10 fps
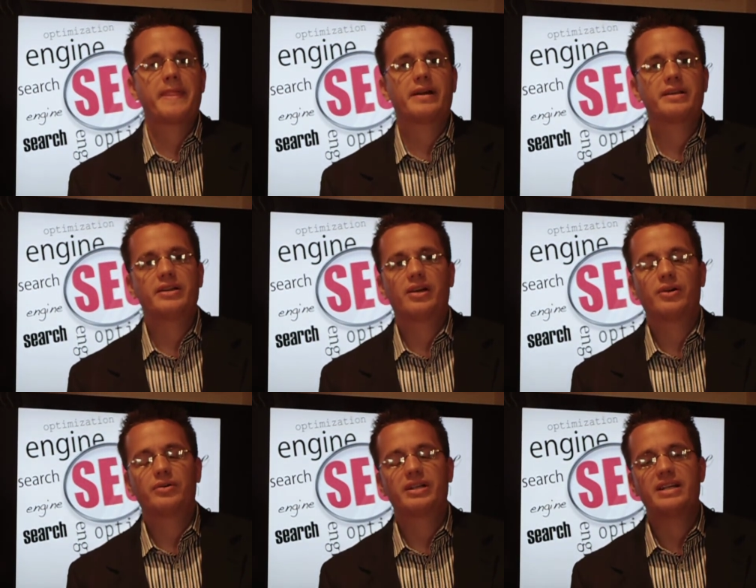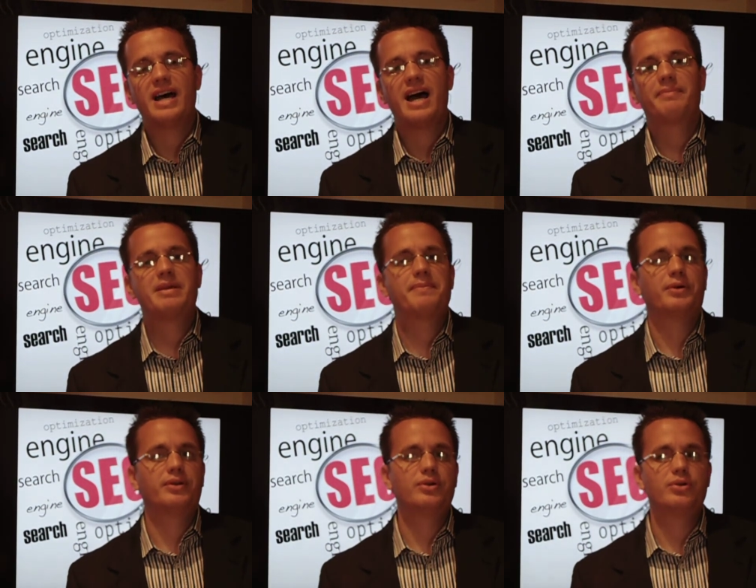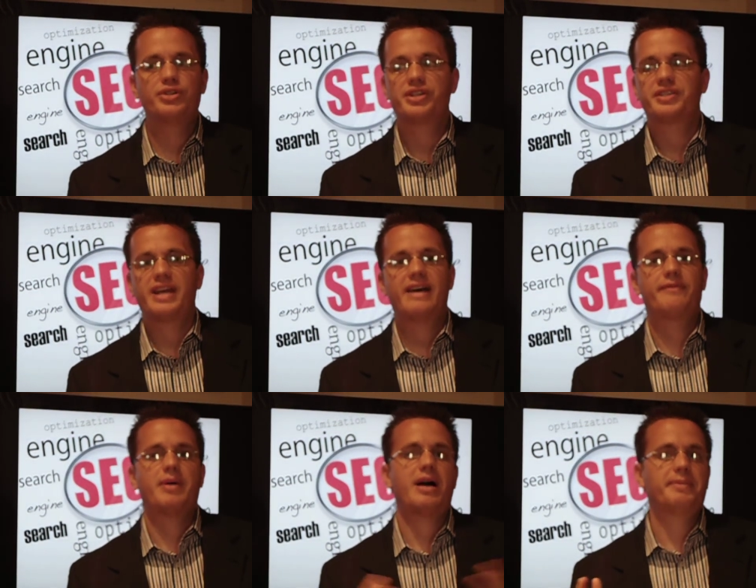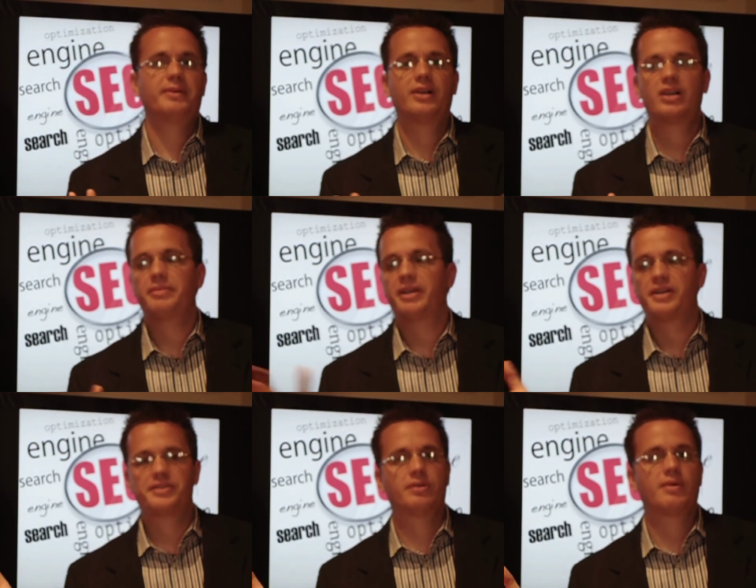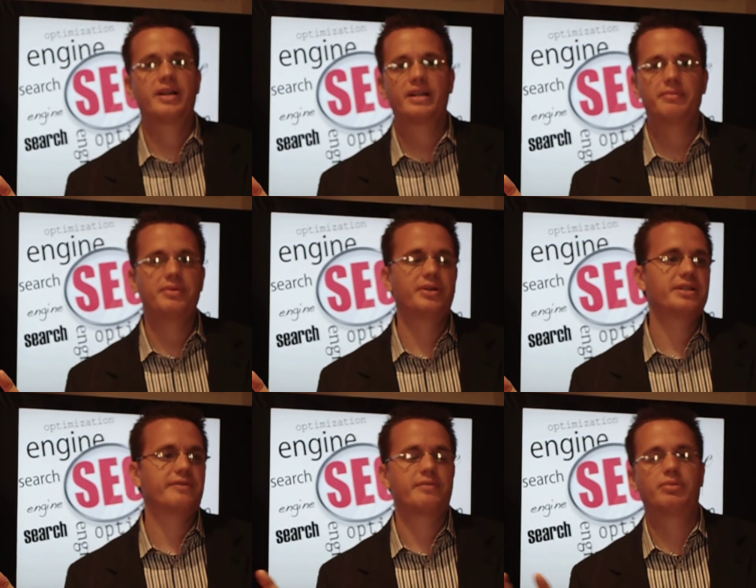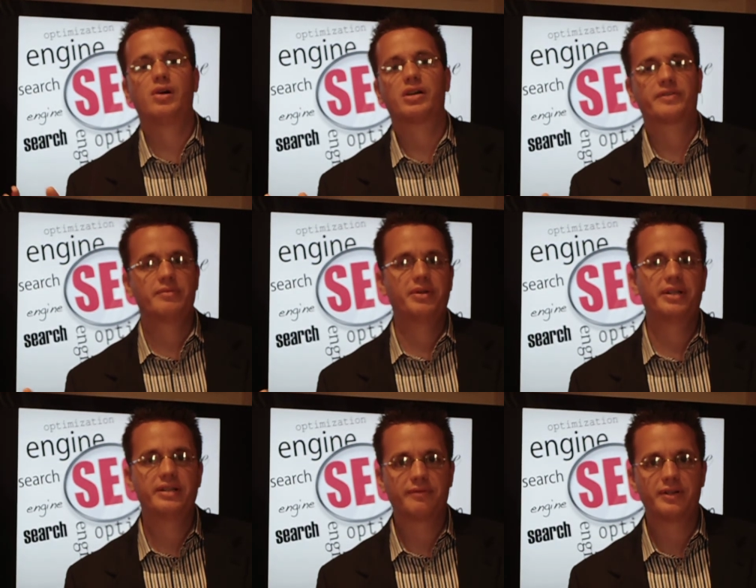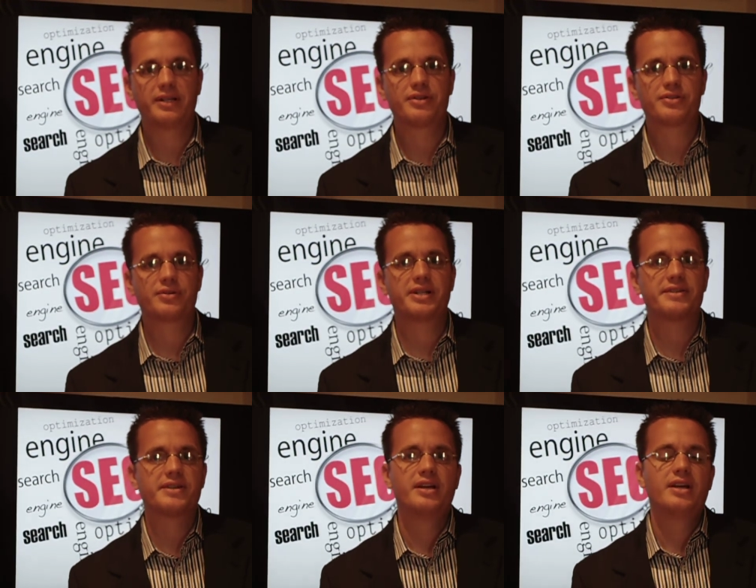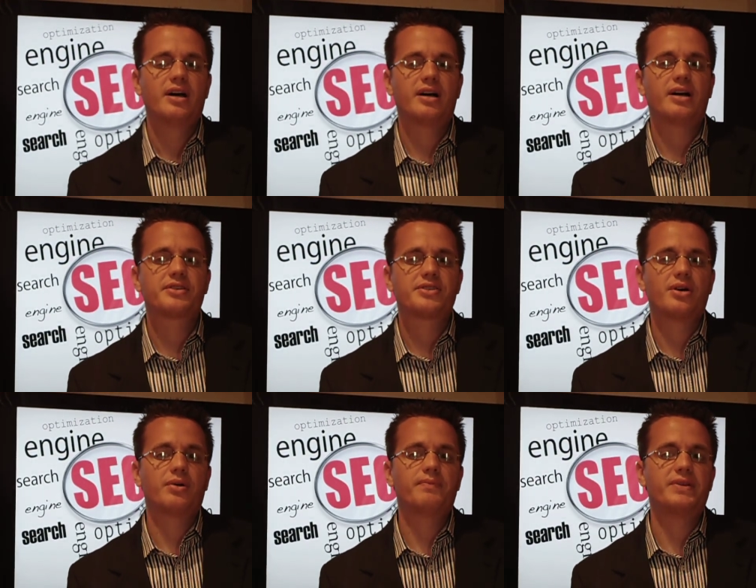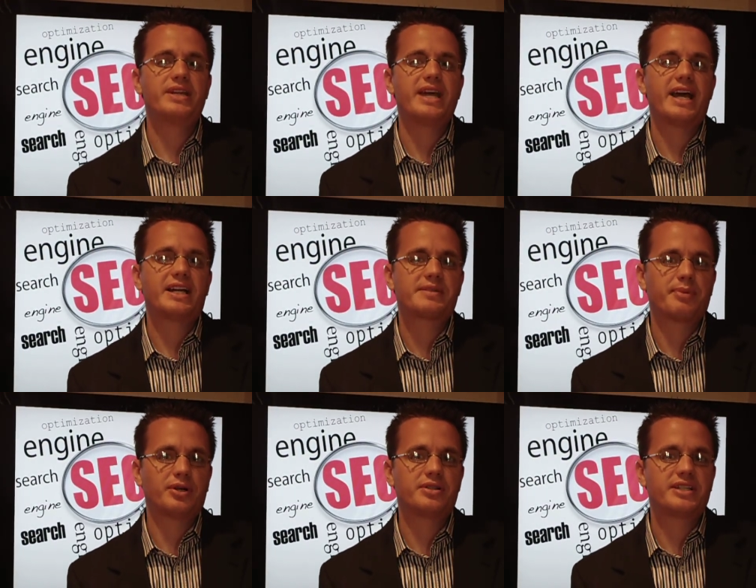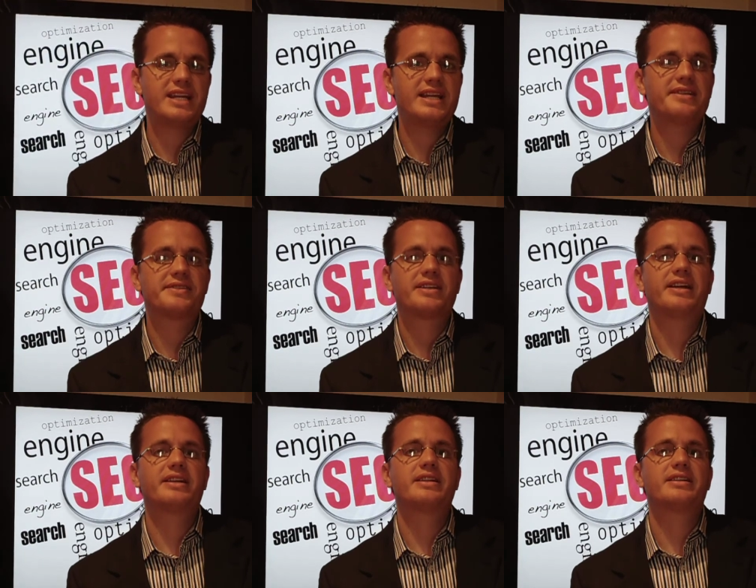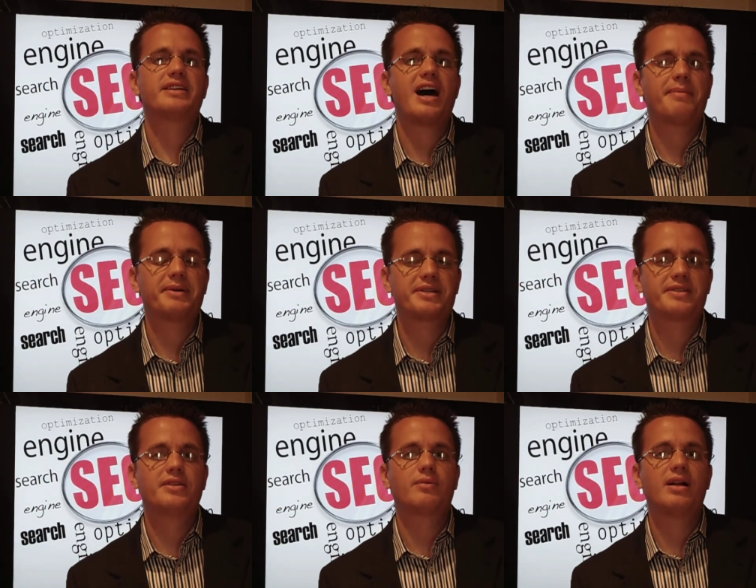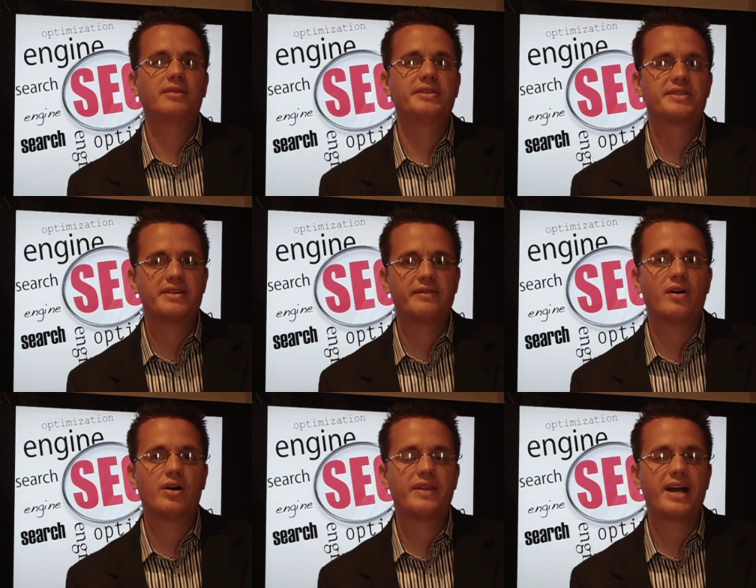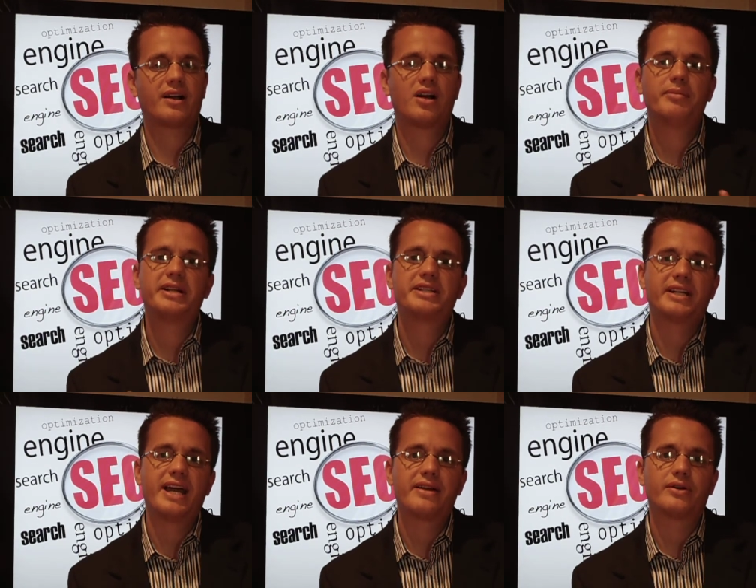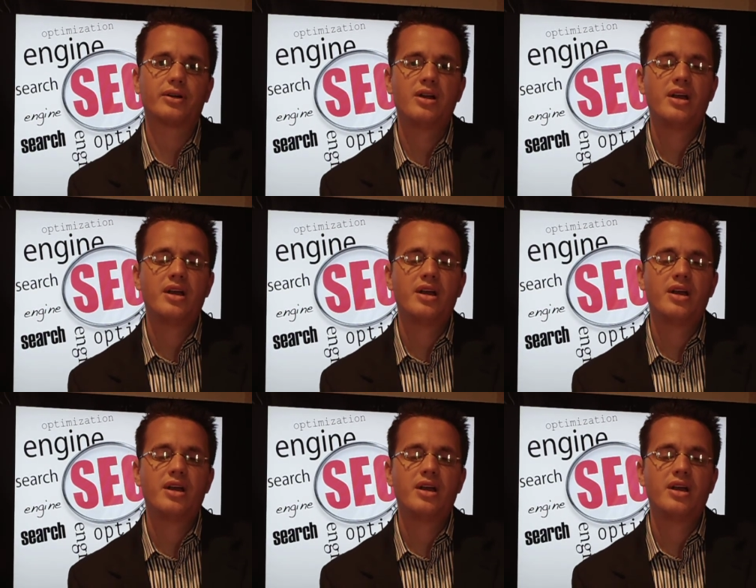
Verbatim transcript: Uh, you know, not people who just have popularity because they're writing a million different blogs for a million different industries. Uh, so the expertise and the topics and the relevancy of all that coming together,